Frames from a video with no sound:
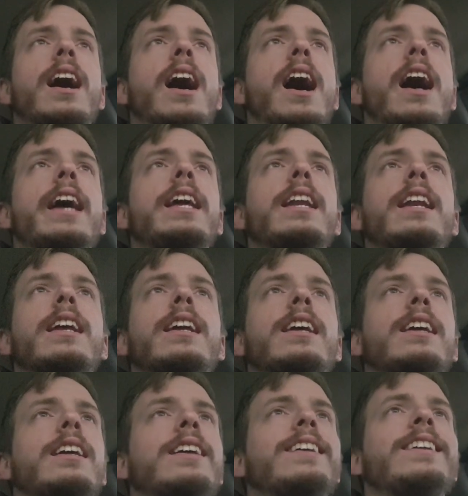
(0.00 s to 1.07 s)
I
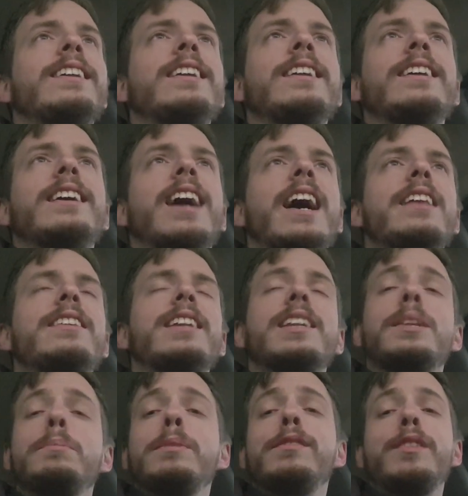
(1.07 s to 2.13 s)
think
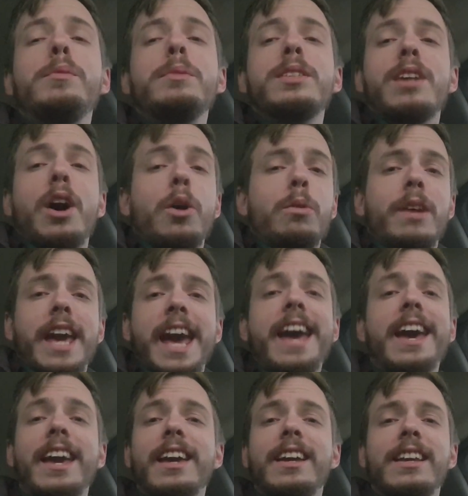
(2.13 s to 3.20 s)
the movie was
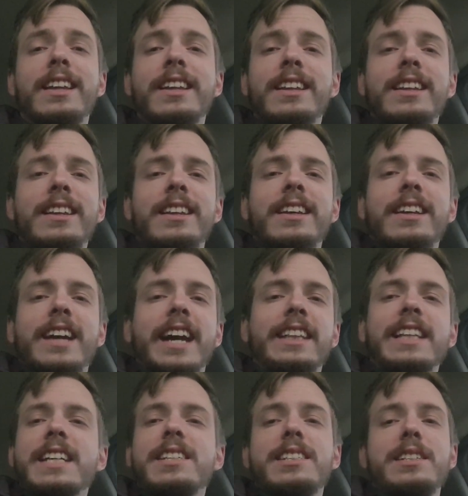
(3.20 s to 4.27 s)
okay,
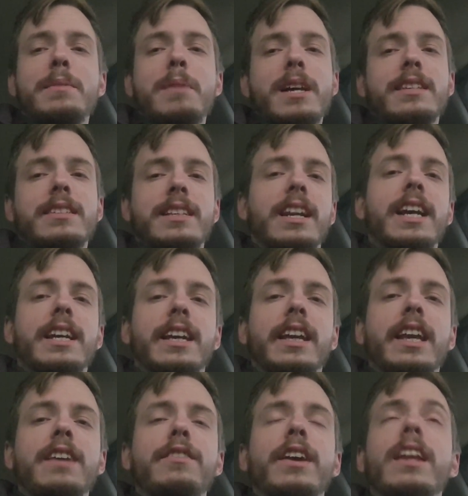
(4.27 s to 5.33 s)
and that's the best that I can
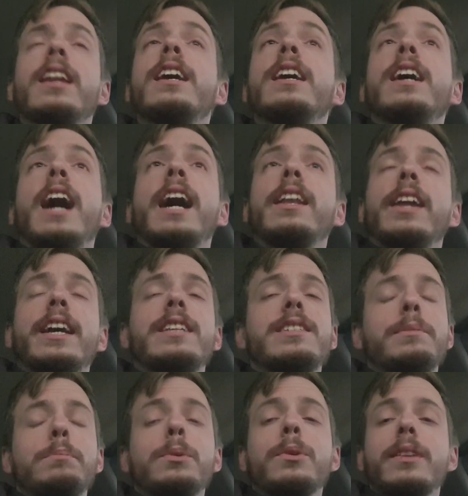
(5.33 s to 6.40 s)
give it. I liked
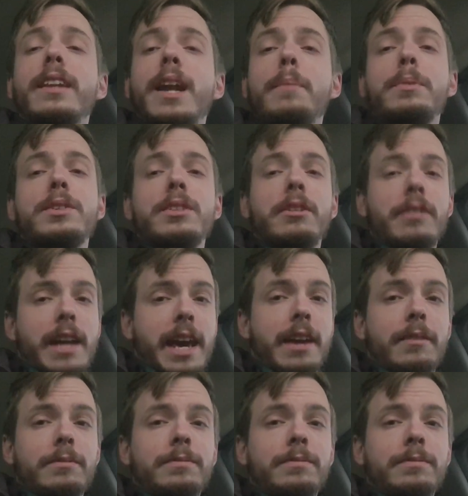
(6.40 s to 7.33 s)
it more than Episode 8.